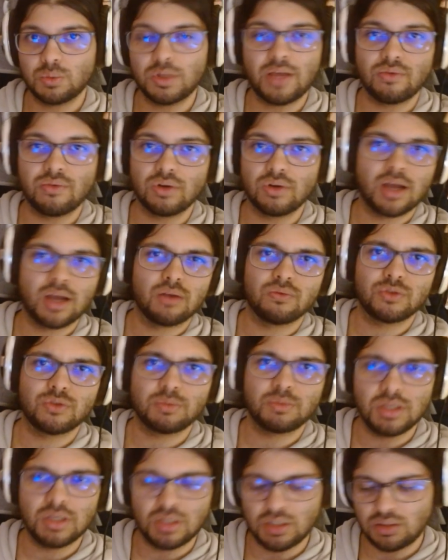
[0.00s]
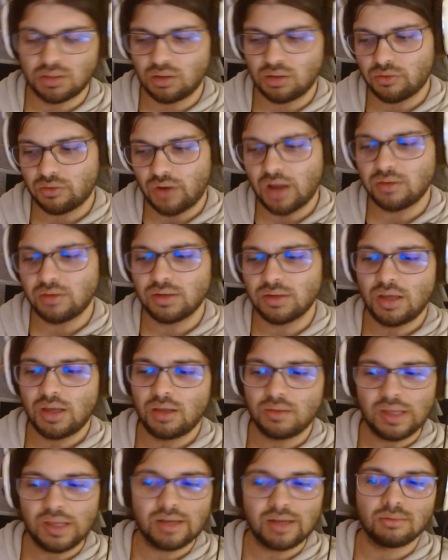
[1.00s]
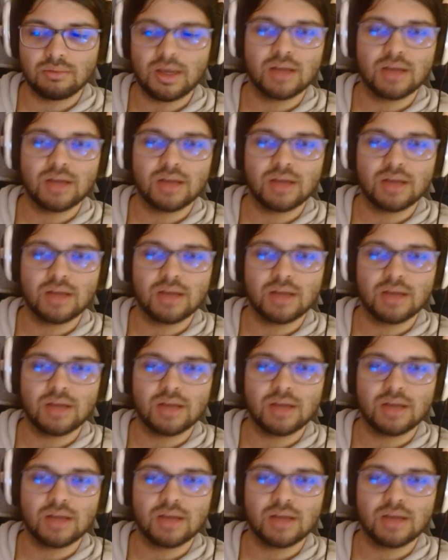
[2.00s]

whatever kind of species are around that